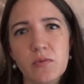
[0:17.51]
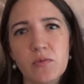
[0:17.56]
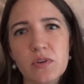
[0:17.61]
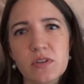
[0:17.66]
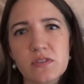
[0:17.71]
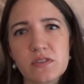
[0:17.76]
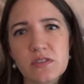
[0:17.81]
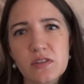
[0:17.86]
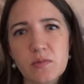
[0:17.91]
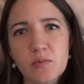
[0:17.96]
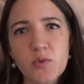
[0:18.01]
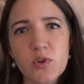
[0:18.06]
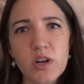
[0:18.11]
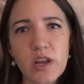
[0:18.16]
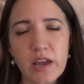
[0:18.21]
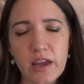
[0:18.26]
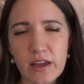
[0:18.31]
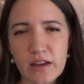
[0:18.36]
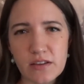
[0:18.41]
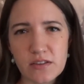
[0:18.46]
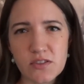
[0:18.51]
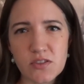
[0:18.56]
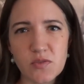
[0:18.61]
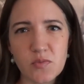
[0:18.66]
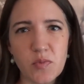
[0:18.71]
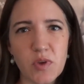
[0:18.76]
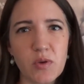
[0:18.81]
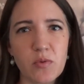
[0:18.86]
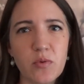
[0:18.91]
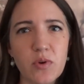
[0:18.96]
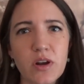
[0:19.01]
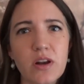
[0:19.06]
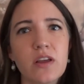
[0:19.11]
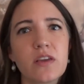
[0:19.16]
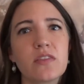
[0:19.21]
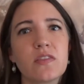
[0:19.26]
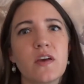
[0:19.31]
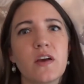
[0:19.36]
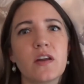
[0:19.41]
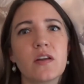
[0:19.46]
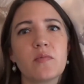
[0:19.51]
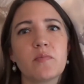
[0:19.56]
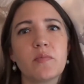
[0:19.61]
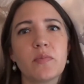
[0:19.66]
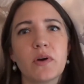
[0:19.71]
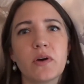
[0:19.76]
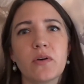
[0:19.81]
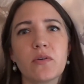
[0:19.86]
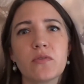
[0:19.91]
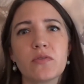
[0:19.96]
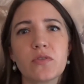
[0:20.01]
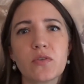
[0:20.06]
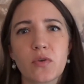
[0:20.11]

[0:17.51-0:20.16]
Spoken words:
when someone asked me what I thought about